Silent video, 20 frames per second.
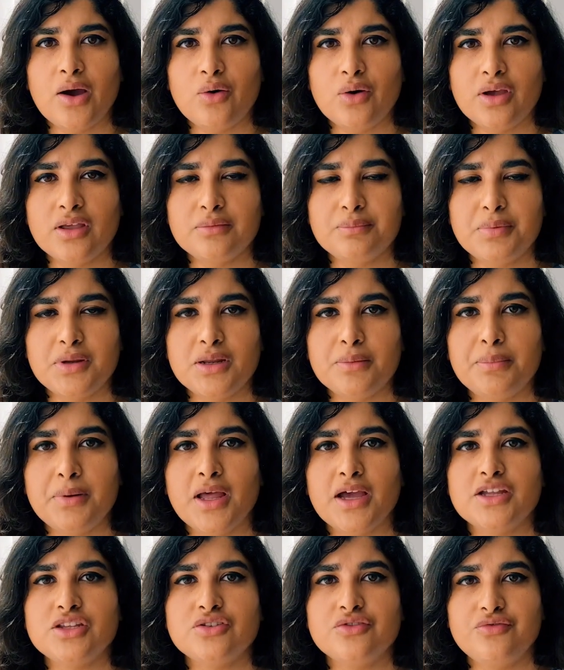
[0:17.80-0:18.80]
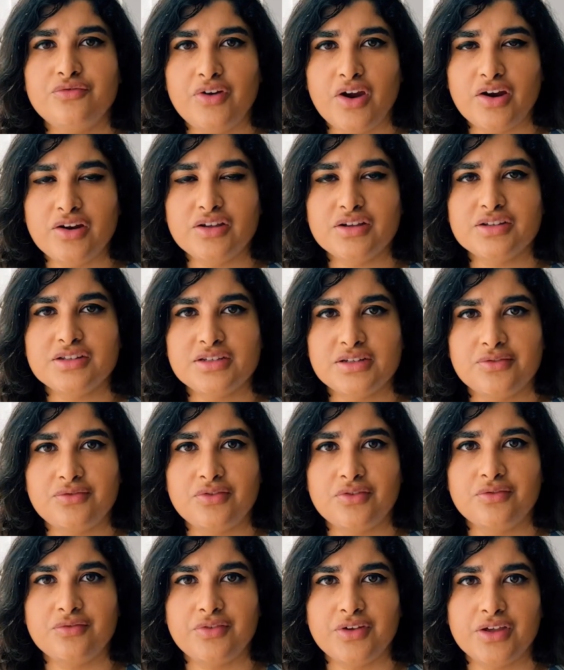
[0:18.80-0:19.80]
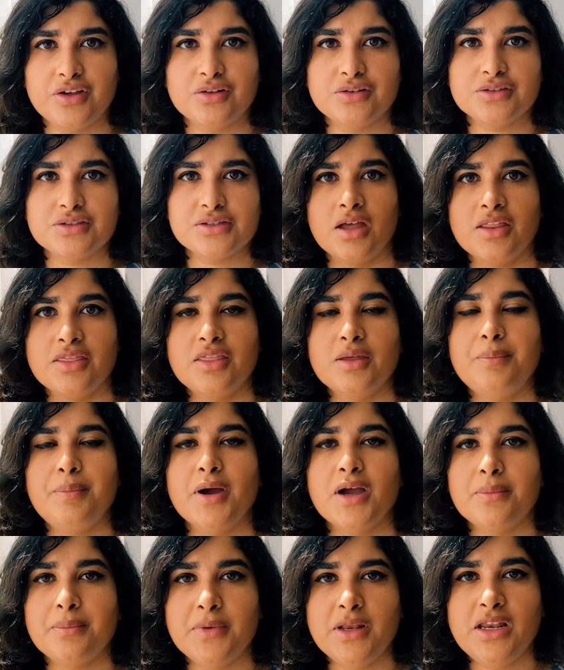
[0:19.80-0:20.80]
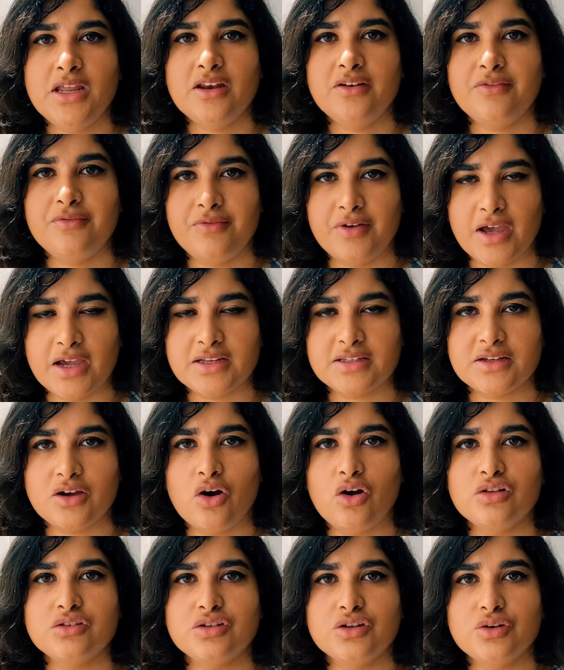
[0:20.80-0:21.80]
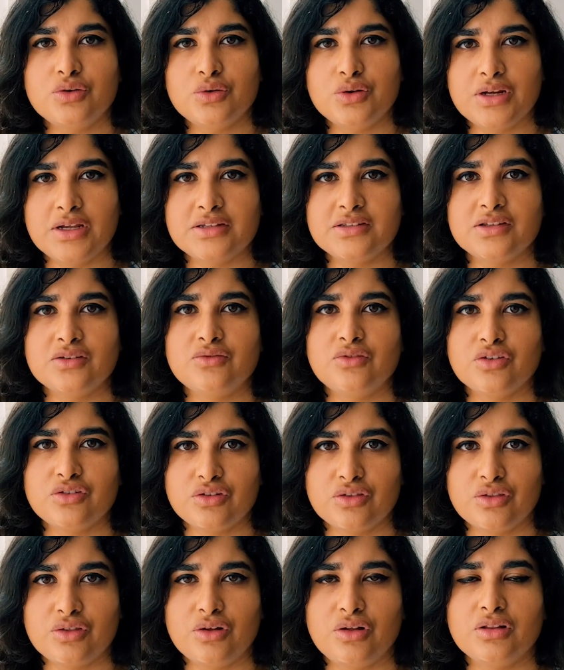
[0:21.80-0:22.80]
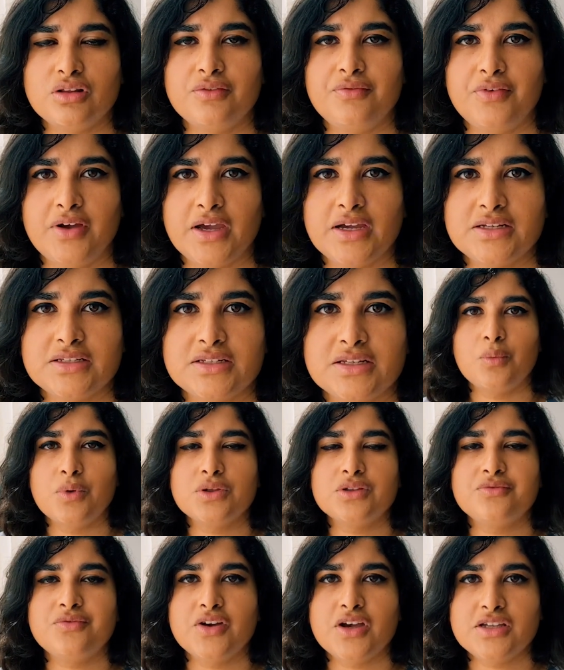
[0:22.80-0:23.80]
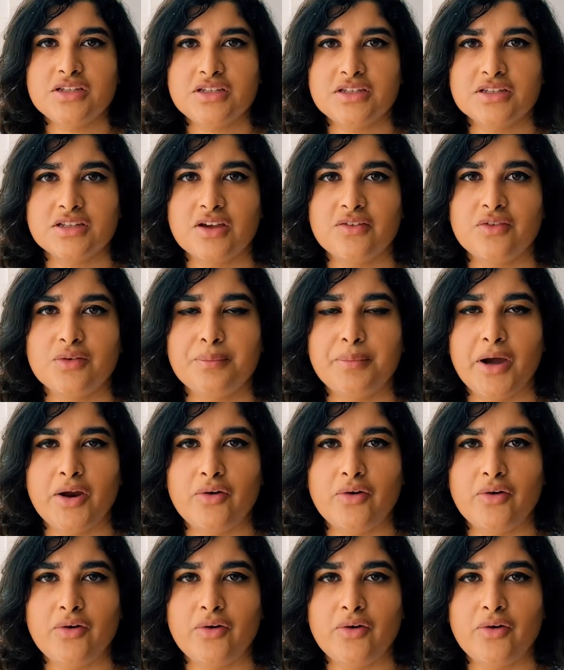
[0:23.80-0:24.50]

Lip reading: has been applied to various different fields. The Pygmalion effect, also known as the Rosenthal effect, was first discovered by